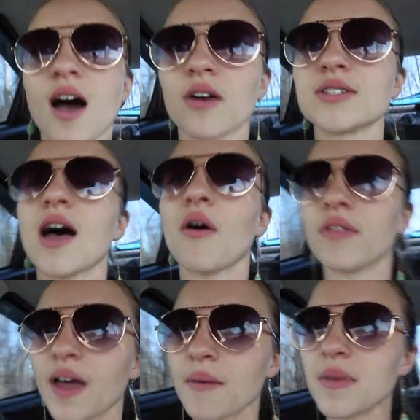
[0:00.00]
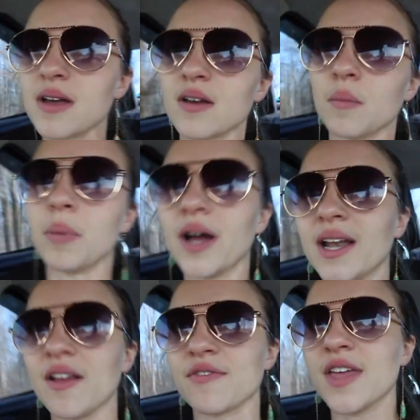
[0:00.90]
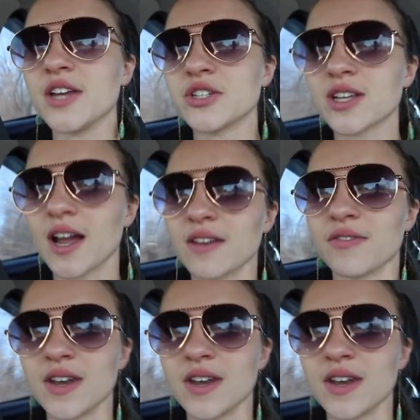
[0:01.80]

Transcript: I'll tell them. But if they just kind of